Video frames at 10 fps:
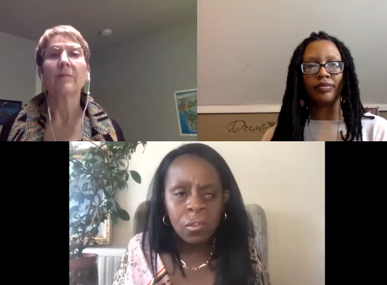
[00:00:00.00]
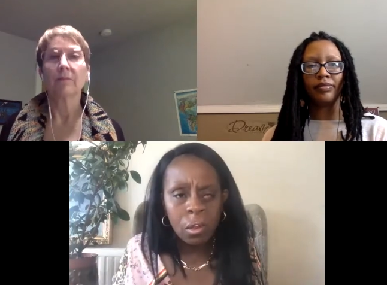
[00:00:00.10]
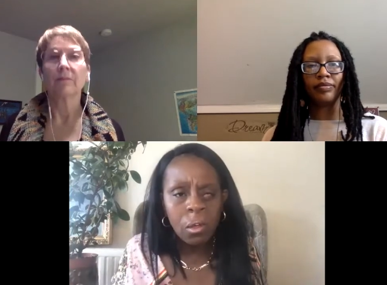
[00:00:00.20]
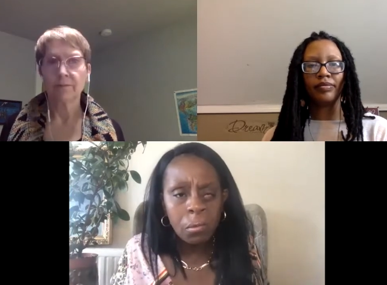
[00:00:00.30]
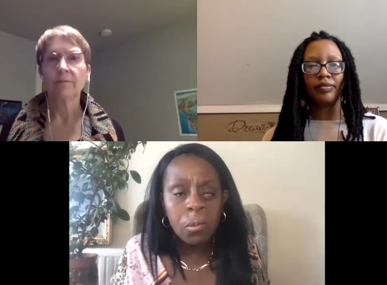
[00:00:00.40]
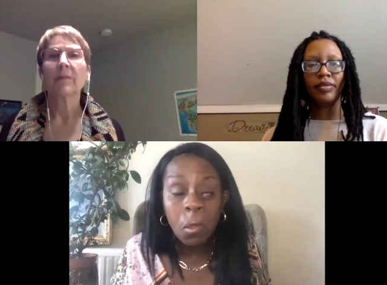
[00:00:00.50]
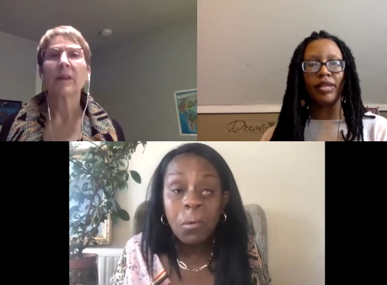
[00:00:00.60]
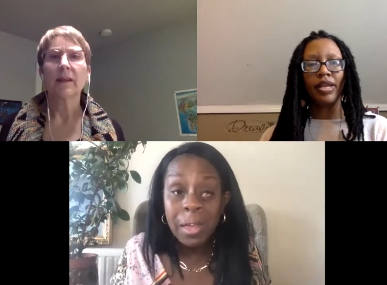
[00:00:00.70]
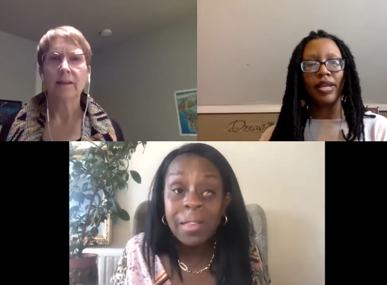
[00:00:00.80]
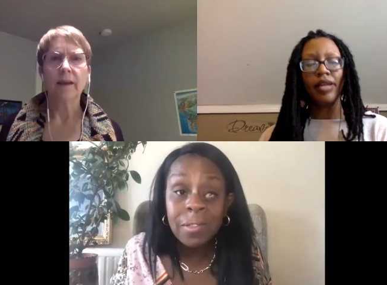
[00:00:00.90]
Speaker 1: you know so
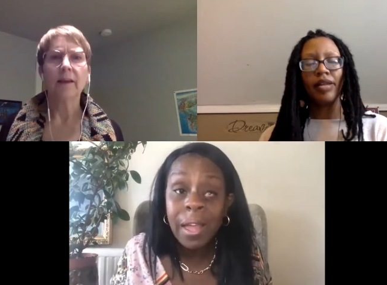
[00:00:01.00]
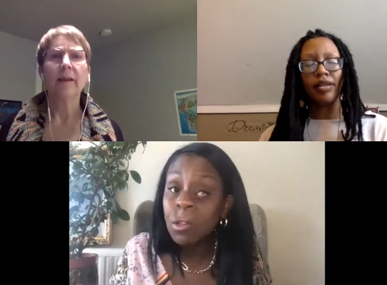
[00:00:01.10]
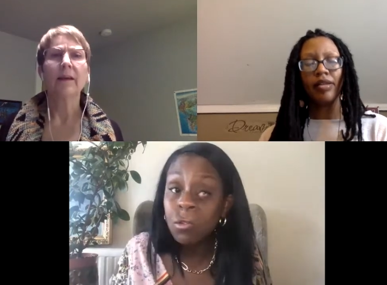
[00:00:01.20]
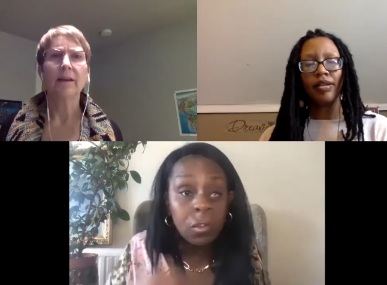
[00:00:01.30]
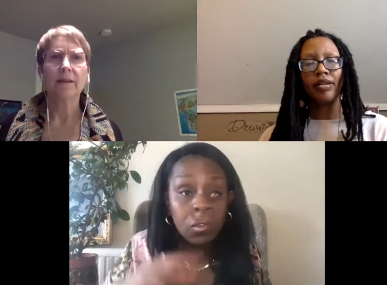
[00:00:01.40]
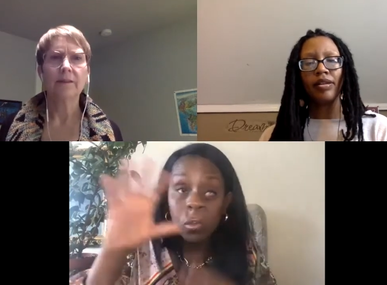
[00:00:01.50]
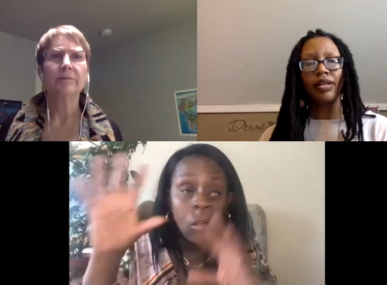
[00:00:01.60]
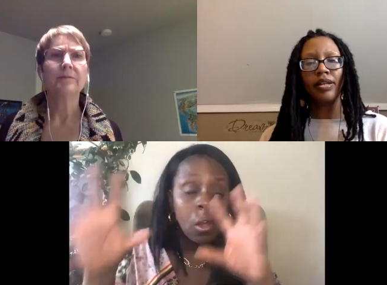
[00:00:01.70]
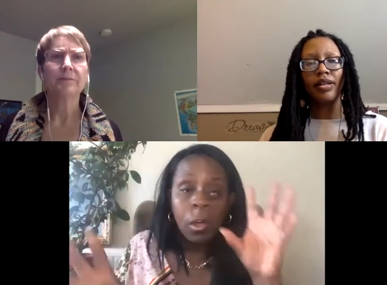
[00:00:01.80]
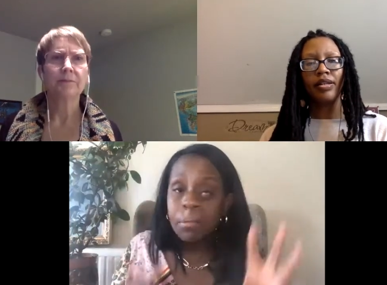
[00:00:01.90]
it is dangerous
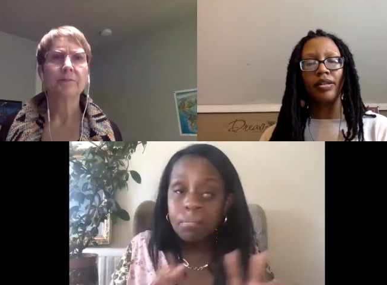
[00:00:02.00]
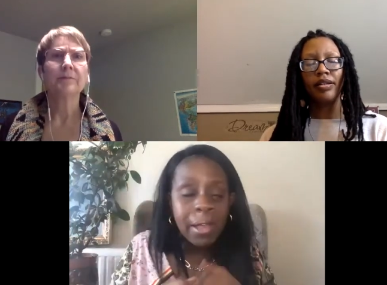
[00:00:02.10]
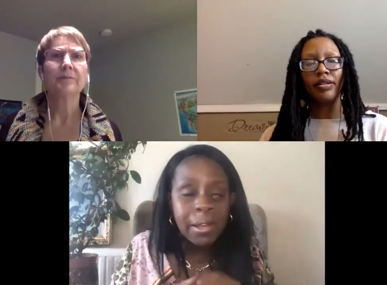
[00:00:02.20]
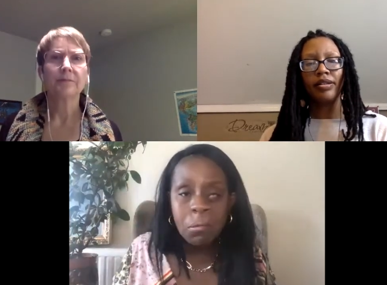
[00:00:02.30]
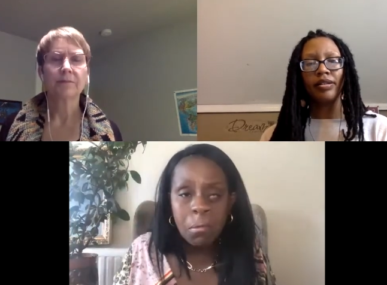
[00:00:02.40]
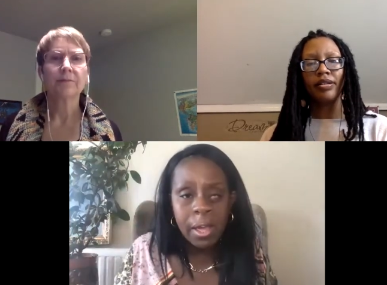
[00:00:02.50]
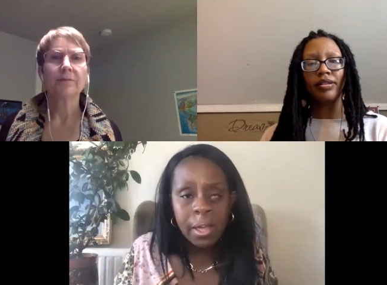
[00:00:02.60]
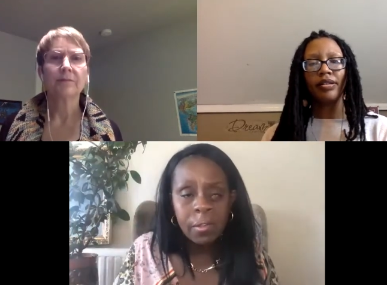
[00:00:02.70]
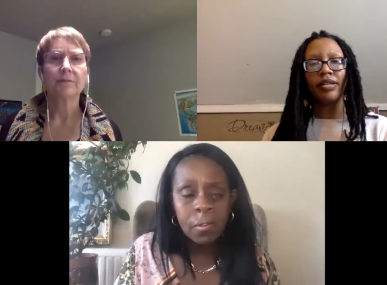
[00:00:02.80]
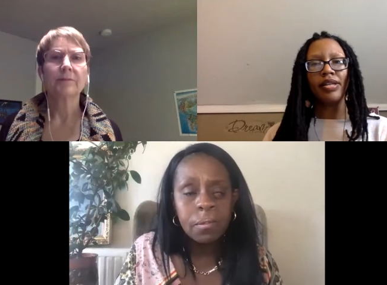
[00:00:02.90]
in many
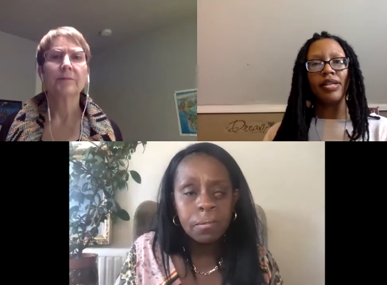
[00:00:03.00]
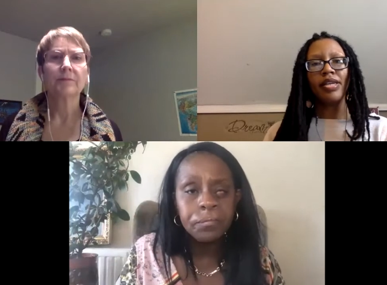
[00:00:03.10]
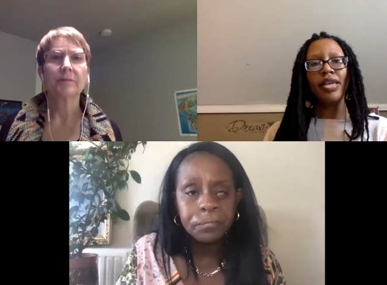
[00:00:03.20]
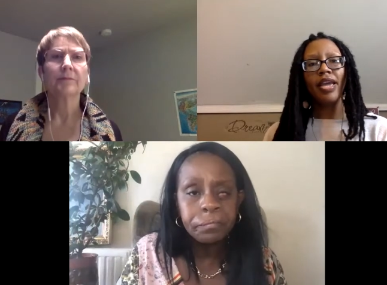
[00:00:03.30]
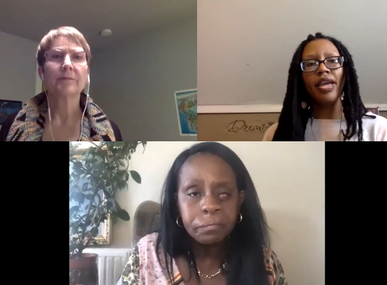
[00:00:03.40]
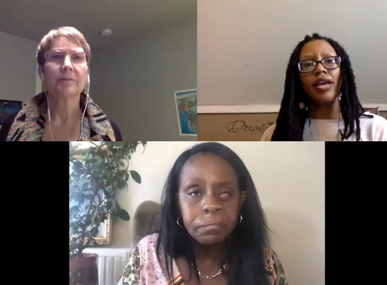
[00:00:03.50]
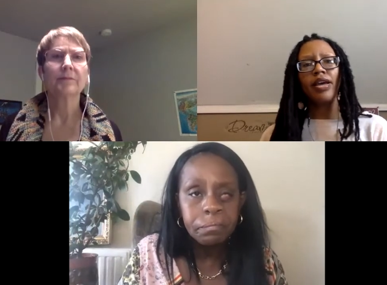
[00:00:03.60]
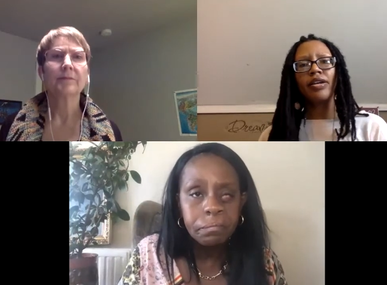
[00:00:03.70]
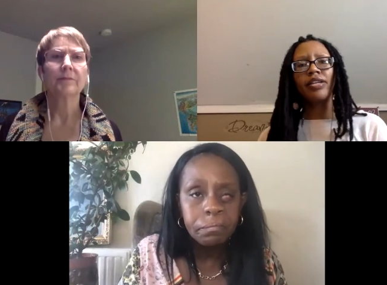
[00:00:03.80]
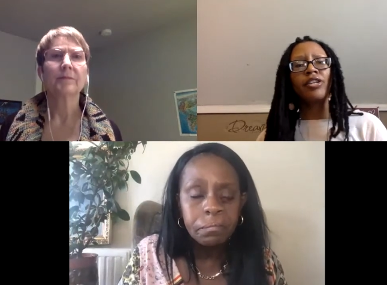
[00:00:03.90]
ways
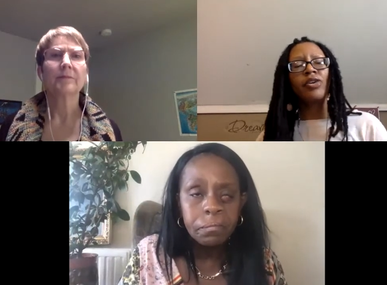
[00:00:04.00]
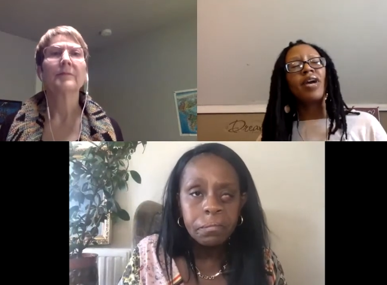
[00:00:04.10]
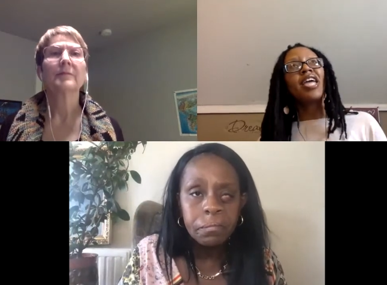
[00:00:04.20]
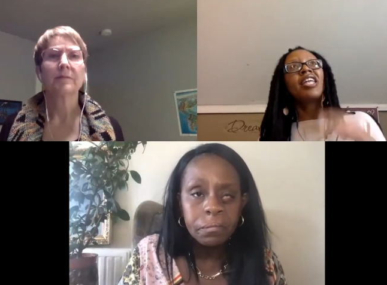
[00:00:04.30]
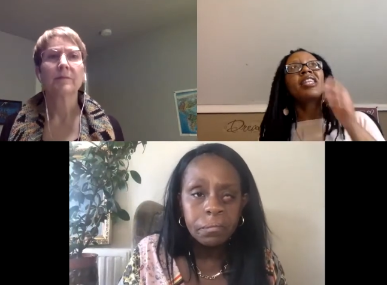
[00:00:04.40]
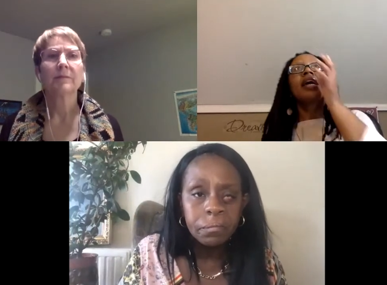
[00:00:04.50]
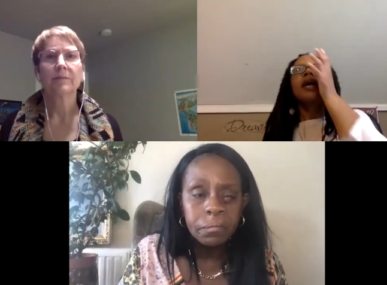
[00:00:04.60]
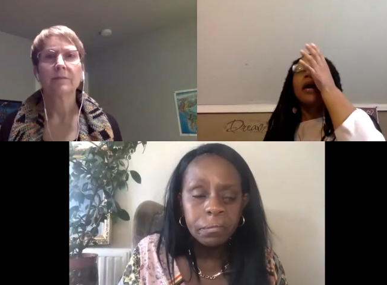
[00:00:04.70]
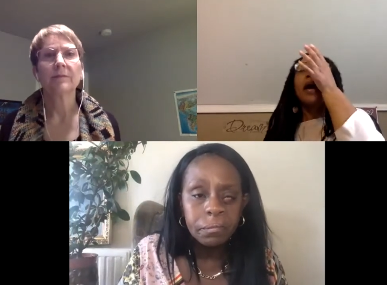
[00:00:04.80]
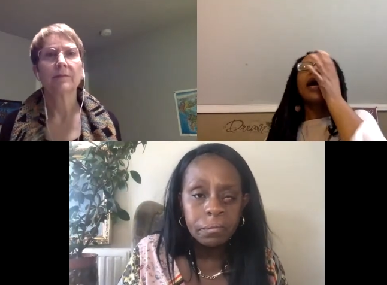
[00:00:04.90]
yeah you
Speaker 2: know and
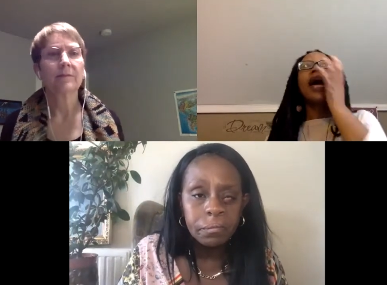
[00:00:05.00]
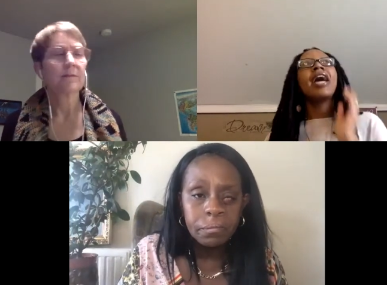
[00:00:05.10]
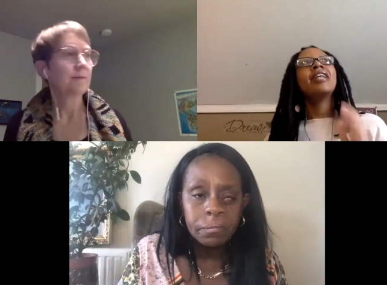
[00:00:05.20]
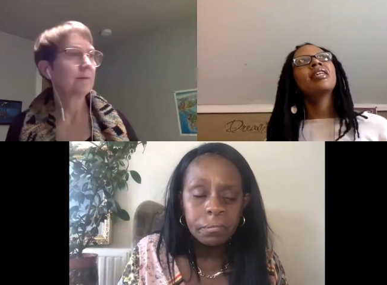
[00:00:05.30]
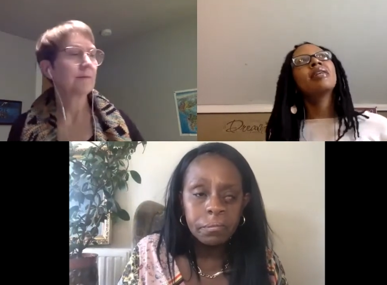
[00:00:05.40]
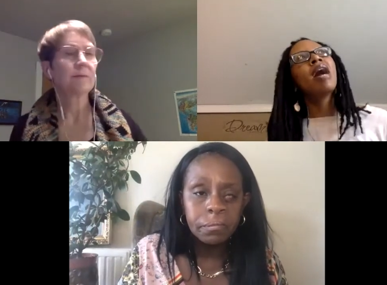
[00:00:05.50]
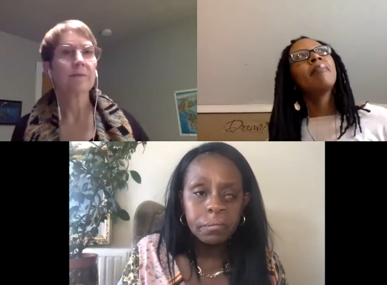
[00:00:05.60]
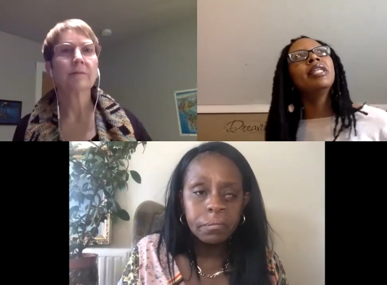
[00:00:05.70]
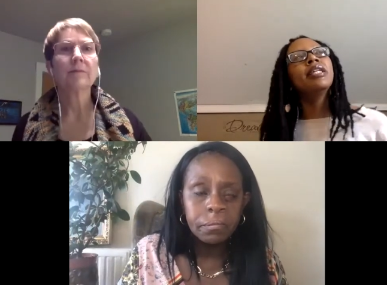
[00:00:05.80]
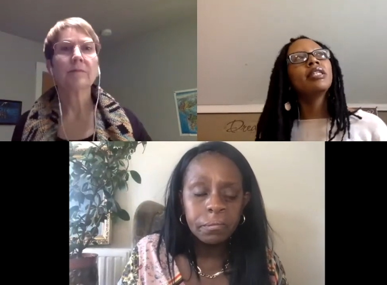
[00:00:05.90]
as I'm,
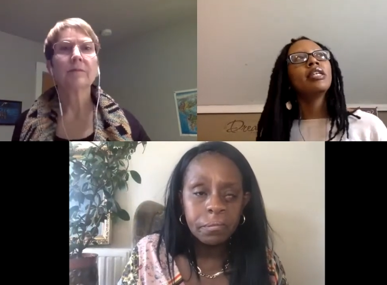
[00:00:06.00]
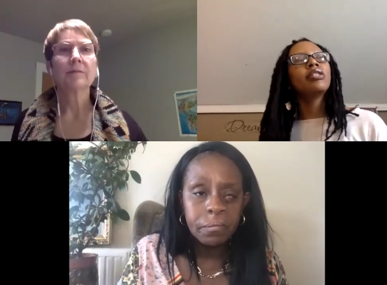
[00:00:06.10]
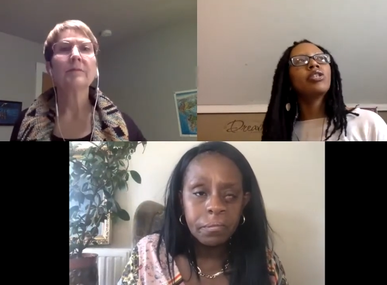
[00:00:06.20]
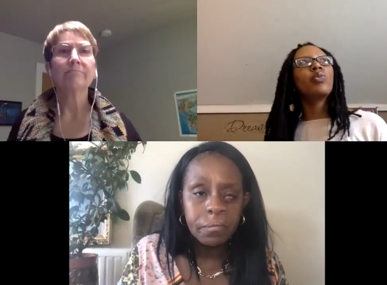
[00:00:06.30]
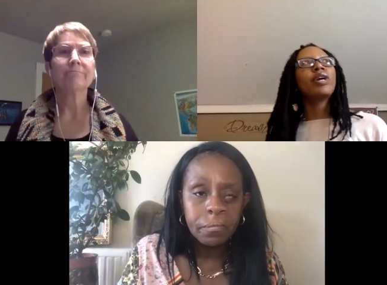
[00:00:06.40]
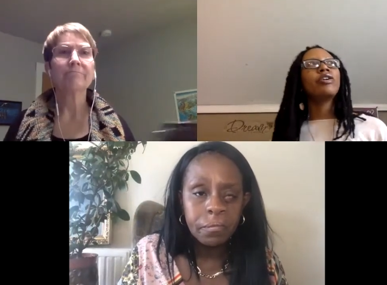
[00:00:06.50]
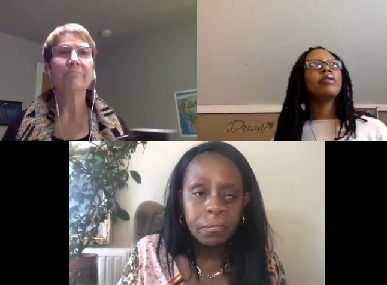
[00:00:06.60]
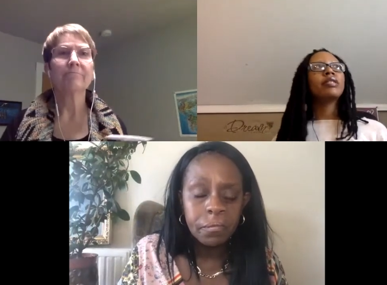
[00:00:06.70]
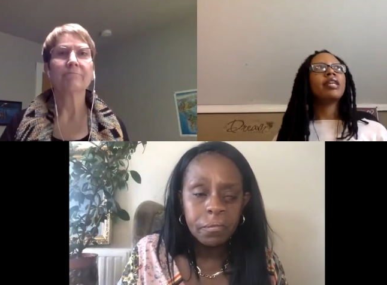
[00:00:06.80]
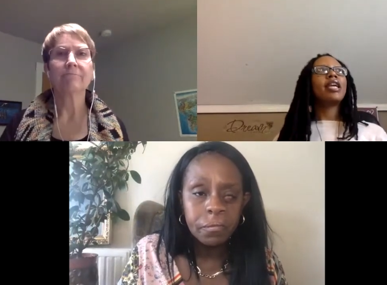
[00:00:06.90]
I'm listening to what
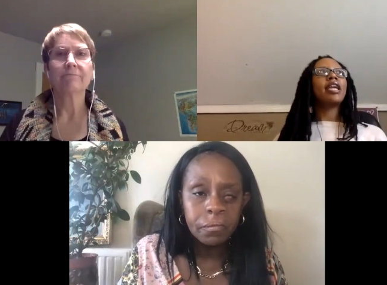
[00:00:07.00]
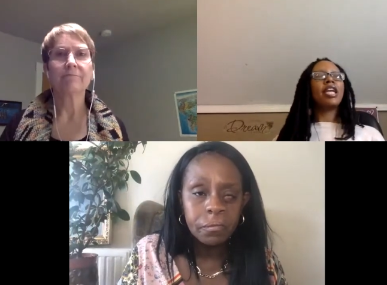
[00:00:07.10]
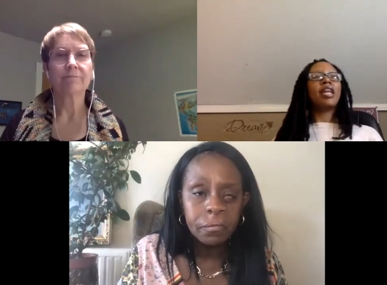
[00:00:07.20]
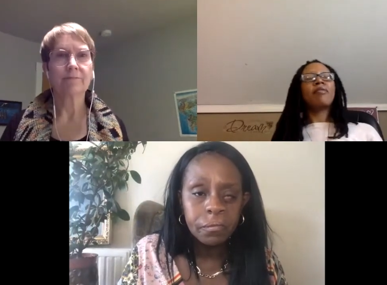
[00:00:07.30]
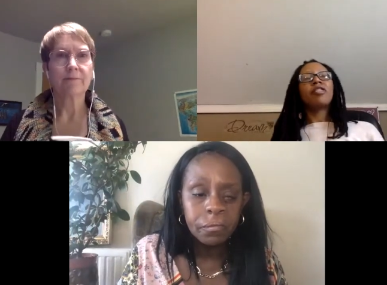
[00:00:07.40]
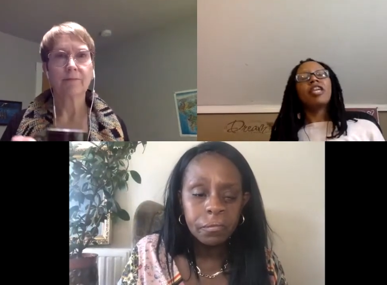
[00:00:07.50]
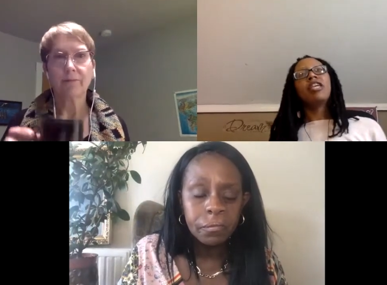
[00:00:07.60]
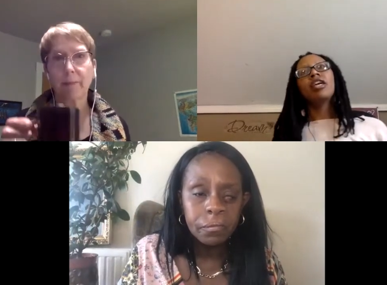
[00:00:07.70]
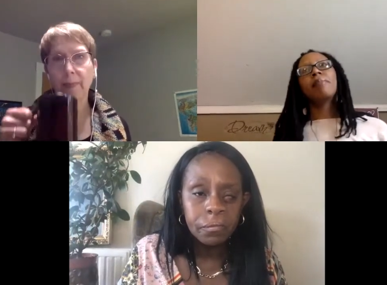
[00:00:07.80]
you're saying and i'm thinking